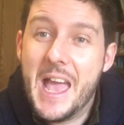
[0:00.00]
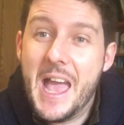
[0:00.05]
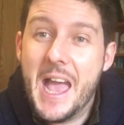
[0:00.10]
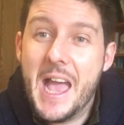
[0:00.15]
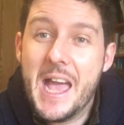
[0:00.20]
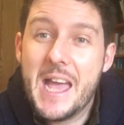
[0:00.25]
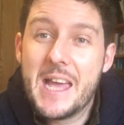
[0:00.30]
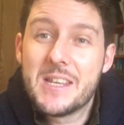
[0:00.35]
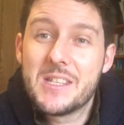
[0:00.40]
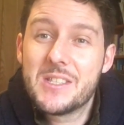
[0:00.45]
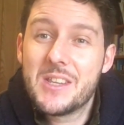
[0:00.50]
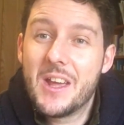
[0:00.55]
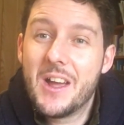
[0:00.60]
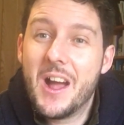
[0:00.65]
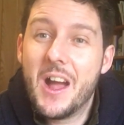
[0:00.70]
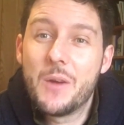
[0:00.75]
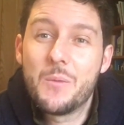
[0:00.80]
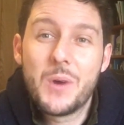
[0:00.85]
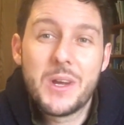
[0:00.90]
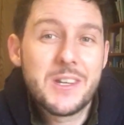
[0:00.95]
And
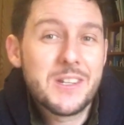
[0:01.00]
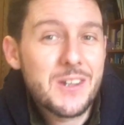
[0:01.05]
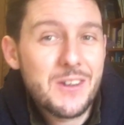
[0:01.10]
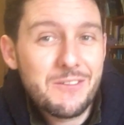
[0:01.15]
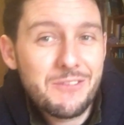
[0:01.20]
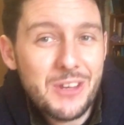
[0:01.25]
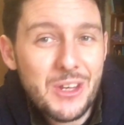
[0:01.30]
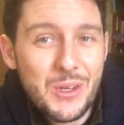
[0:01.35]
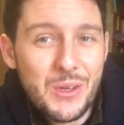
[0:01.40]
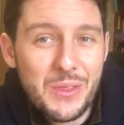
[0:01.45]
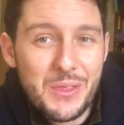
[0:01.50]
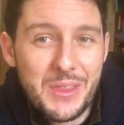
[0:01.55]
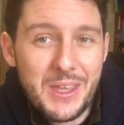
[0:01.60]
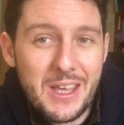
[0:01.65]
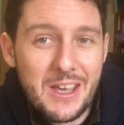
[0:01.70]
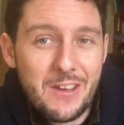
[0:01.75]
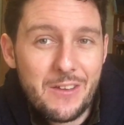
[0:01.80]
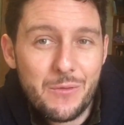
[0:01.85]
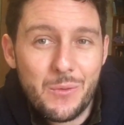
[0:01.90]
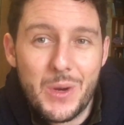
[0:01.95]
I wonder if you could
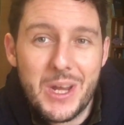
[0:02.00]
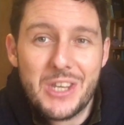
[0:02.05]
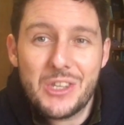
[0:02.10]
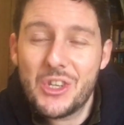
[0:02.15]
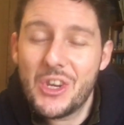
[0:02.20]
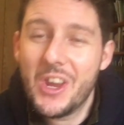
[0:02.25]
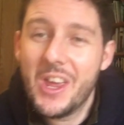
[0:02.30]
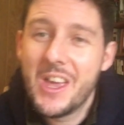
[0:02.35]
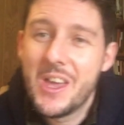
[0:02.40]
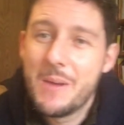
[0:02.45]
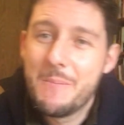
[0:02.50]
think of which